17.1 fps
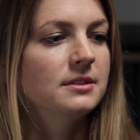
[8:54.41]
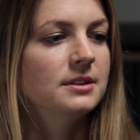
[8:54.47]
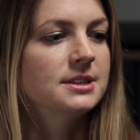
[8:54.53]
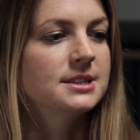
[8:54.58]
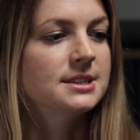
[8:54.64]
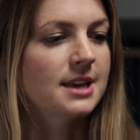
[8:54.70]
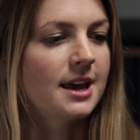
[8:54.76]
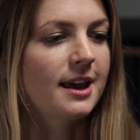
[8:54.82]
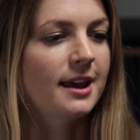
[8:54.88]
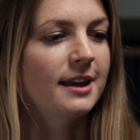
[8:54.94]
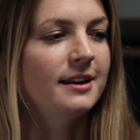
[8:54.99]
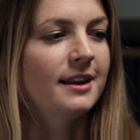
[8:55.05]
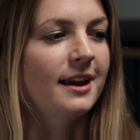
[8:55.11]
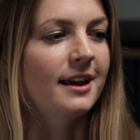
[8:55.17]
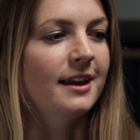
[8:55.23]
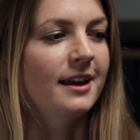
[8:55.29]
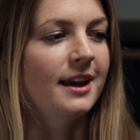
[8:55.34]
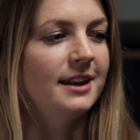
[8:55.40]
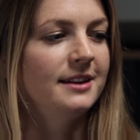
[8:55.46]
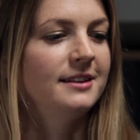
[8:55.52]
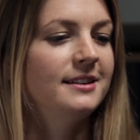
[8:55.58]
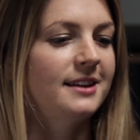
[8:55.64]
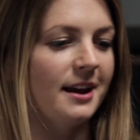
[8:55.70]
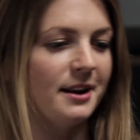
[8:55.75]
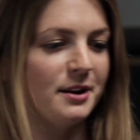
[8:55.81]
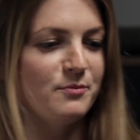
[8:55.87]
said,
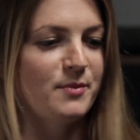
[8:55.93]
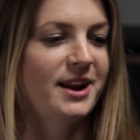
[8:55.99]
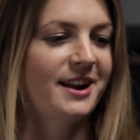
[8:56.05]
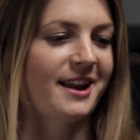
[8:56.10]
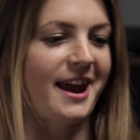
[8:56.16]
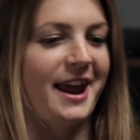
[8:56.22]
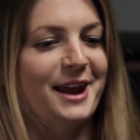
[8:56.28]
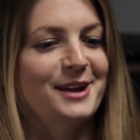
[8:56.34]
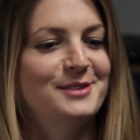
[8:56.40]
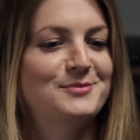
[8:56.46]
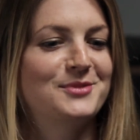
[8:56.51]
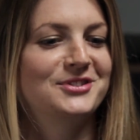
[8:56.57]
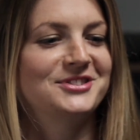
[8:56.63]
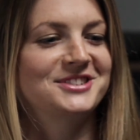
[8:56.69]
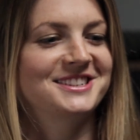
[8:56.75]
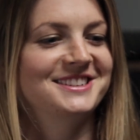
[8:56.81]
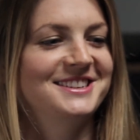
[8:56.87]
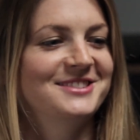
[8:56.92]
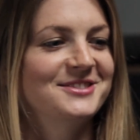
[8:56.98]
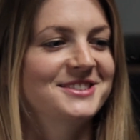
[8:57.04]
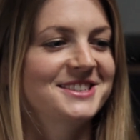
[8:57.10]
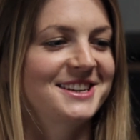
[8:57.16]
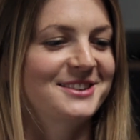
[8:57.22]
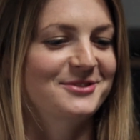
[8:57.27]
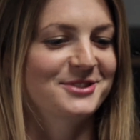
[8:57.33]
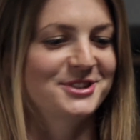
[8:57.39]
and kind of made a hand motion, he
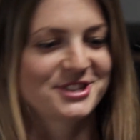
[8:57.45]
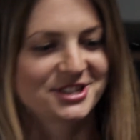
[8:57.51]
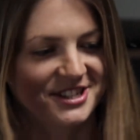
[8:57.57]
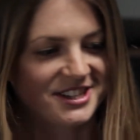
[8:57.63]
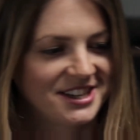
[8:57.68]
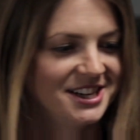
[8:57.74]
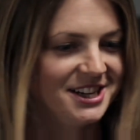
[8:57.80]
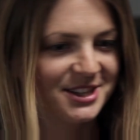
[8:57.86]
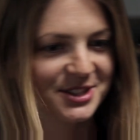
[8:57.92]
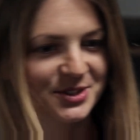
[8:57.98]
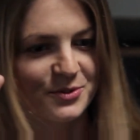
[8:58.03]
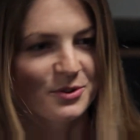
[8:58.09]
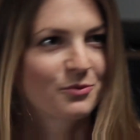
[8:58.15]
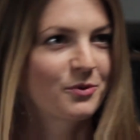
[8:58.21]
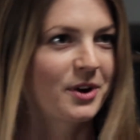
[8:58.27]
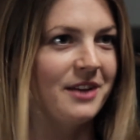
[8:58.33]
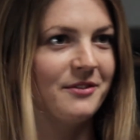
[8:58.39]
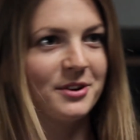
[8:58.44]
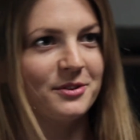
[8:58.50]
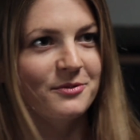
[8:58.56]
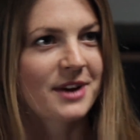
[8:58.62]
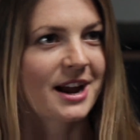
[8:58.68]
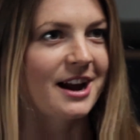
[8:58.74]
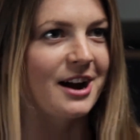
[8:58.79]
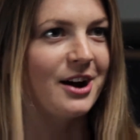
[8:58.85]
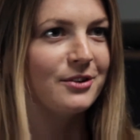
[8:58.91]
was like, was she sort of waving
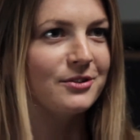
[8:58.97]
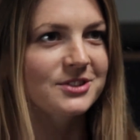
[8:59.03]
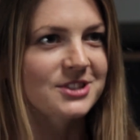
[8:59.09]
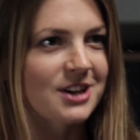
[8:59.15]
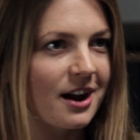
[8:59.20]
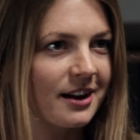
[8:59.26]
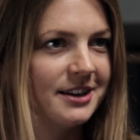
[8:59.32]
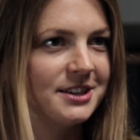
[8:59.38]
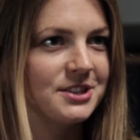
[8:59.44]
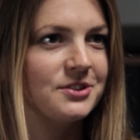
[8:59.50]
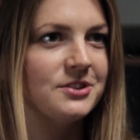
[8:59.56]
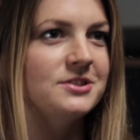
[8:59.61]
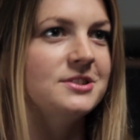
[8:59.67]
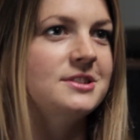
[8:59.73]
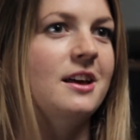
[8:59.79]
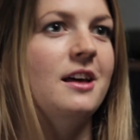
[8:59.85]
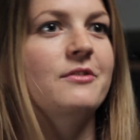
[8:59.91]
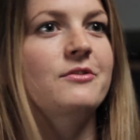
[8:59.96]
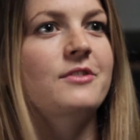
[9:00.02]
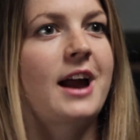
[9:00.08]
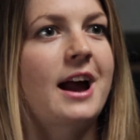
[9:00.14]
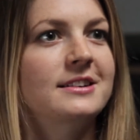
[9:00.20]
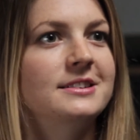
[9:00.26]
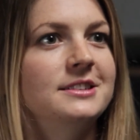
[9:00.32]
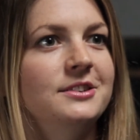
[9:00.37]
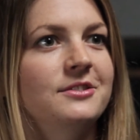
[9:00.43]
around or talking to herself or
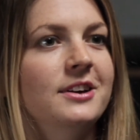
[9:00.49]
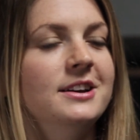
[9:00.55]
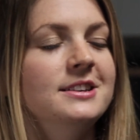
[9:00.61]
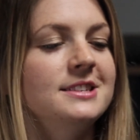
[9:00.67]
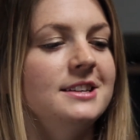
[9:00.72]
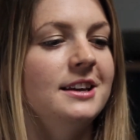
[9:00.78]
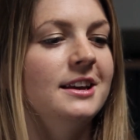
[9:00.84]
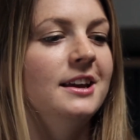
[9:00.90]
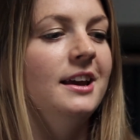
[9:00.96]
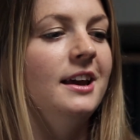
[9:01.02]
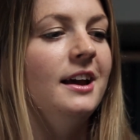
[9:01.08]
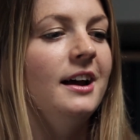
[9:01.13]
acting crazy?